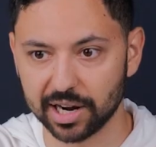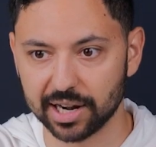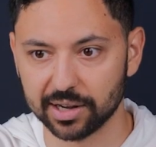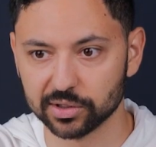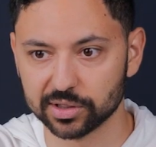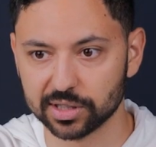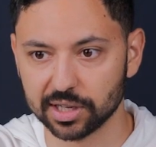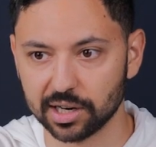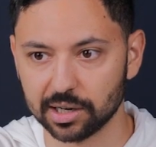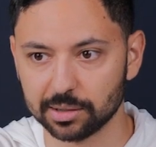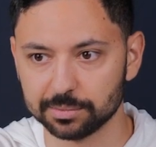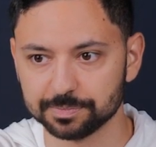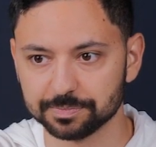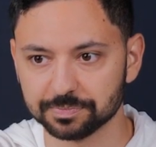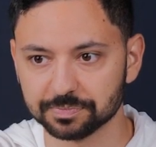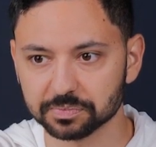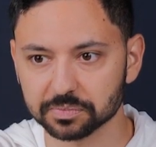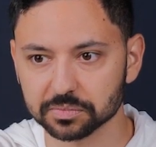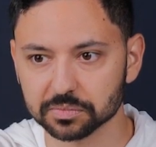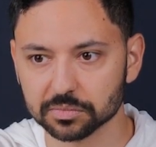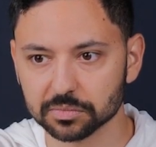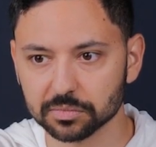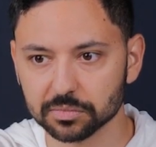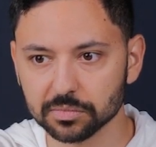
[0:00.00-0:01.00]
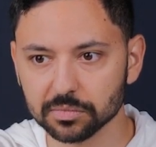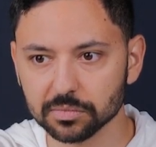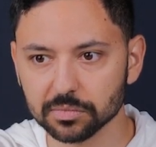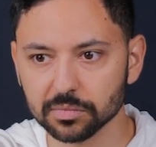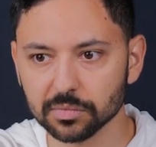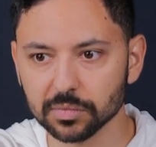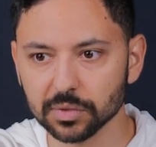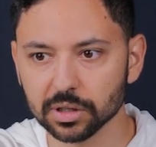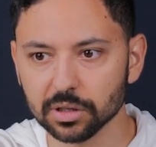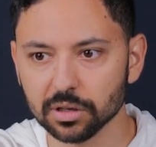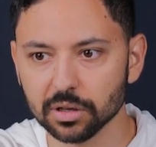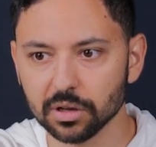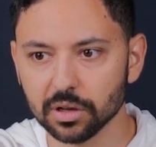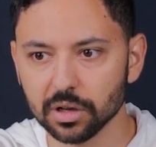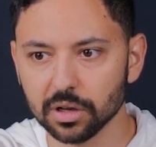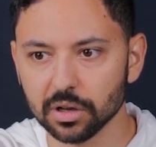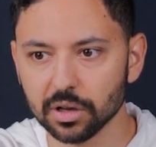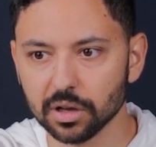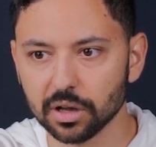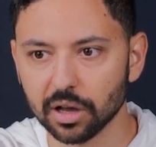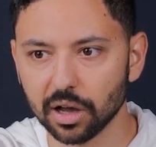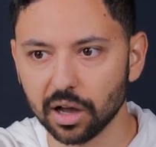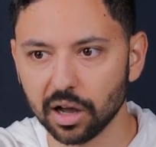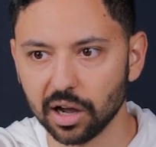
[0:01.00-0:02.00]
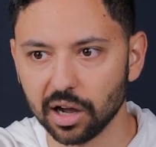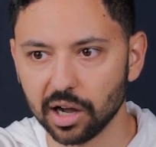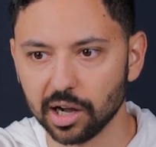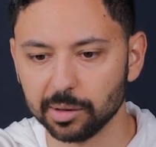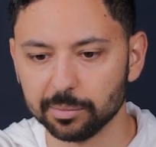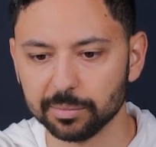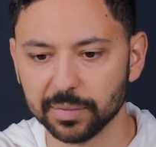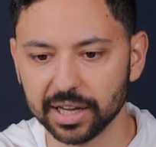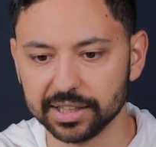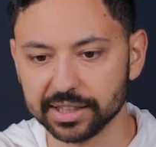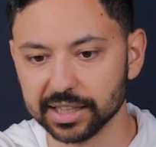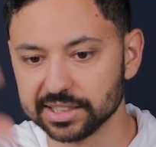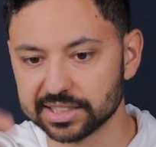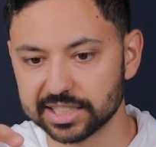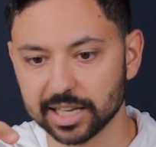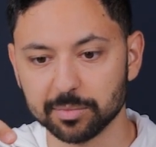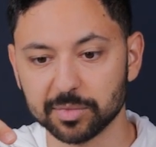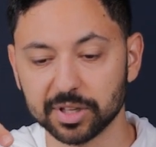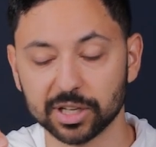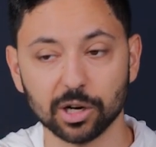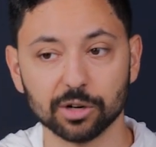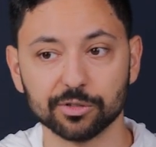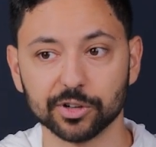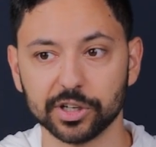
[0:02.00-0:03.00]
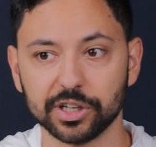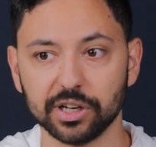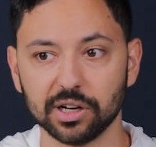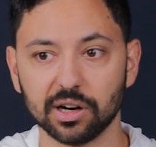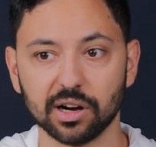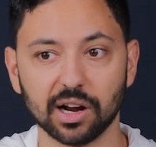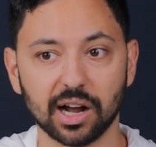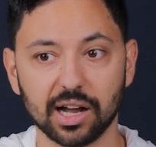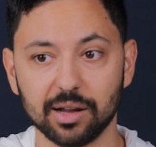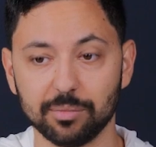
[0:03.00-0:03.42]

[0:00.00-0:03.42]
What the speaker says: out there. And then same thing over here.